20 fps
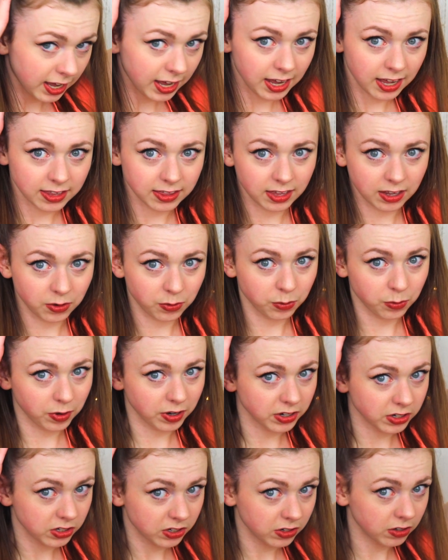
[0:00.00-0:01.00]
Okay, then
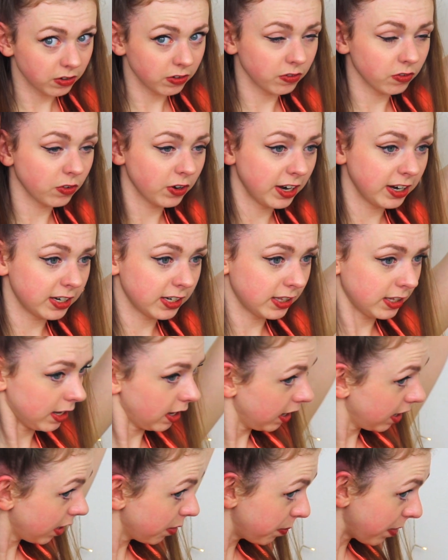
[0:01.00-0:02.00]
once you've reached
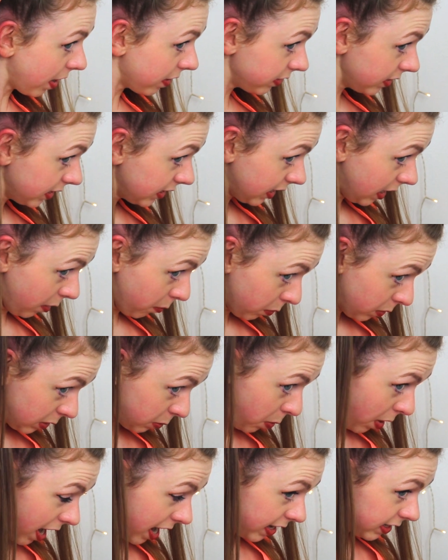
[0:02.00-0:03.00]
about the same
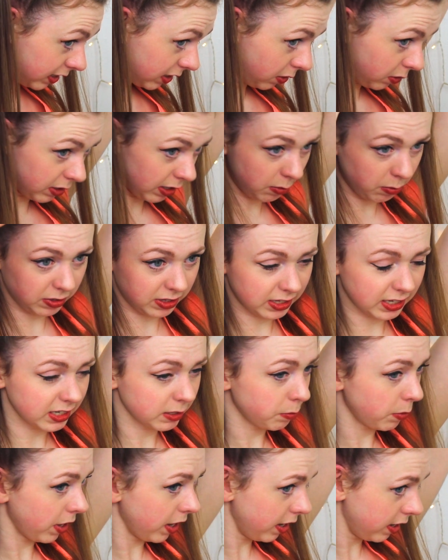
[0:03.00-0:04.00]
spot as you did with
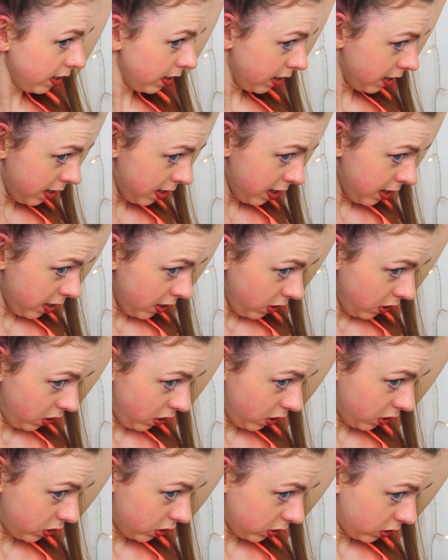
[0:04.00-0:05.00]
this braid,
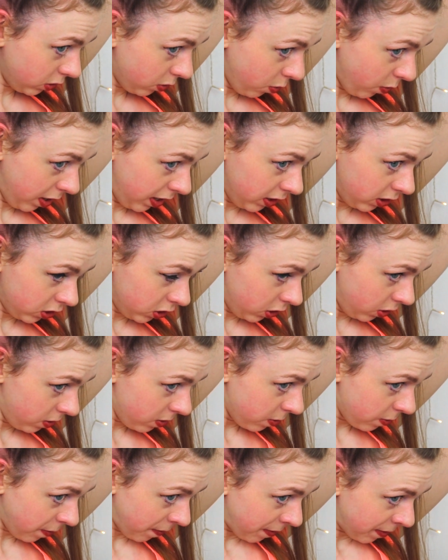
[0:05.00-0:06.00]
you're just going
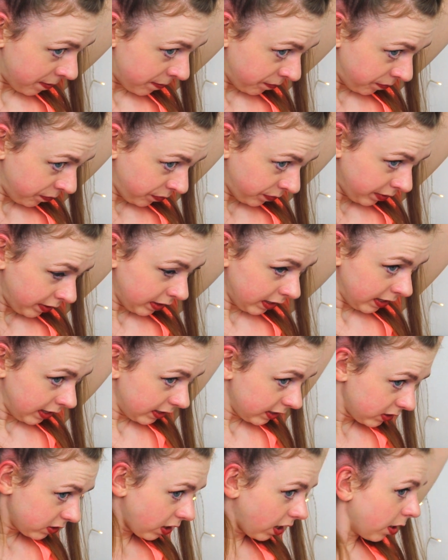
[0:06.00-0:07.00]
to
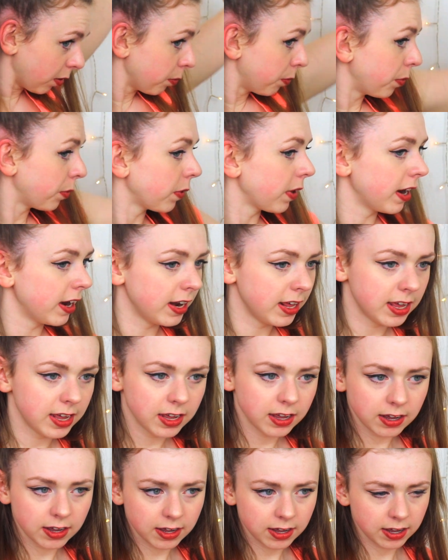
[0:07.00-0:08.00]
start
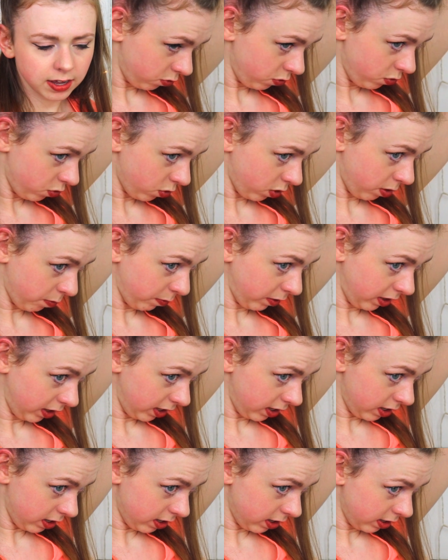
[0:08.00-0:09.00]
braiding
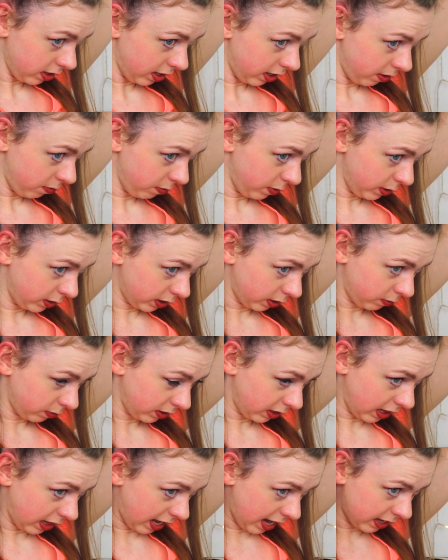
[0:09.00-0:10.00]
normally like we did
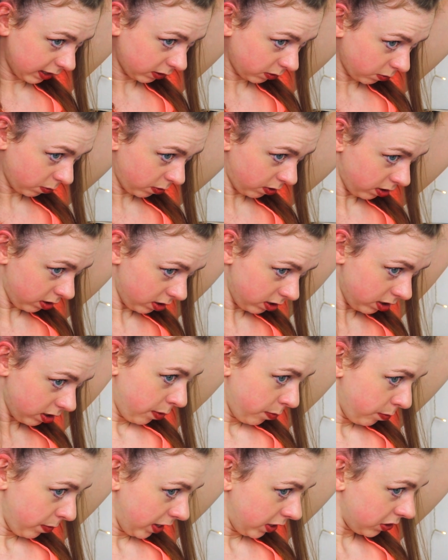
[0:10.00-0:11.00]
with the last one.
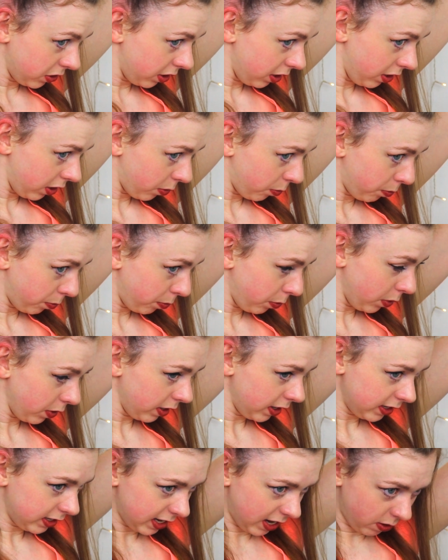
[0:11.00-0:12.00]
And make sure you're
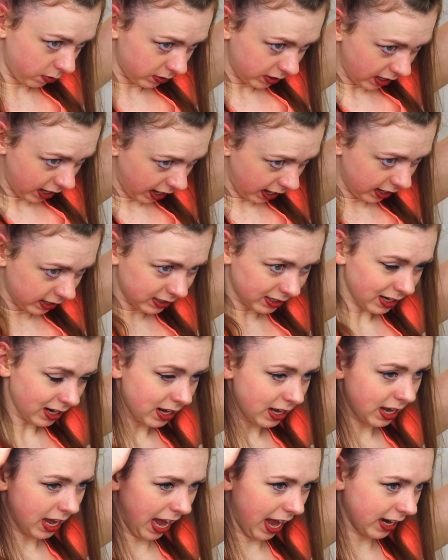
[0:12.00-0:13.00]
pulling down tight
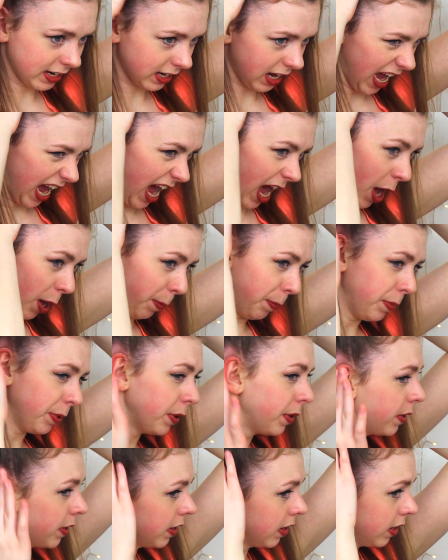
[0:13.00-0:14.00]
and up
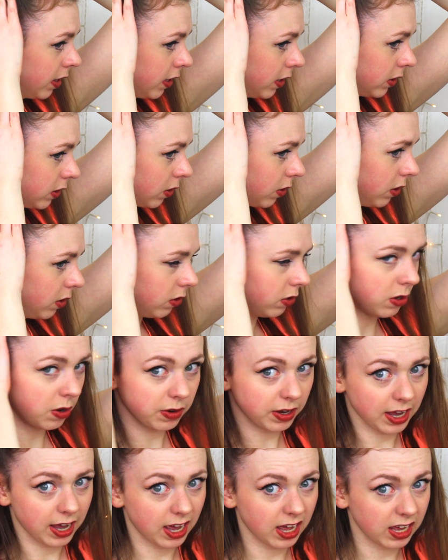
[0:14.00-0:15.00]
so you
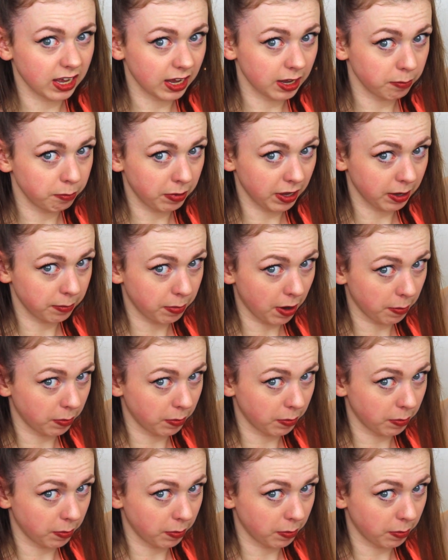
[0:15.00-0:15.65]
don't get a big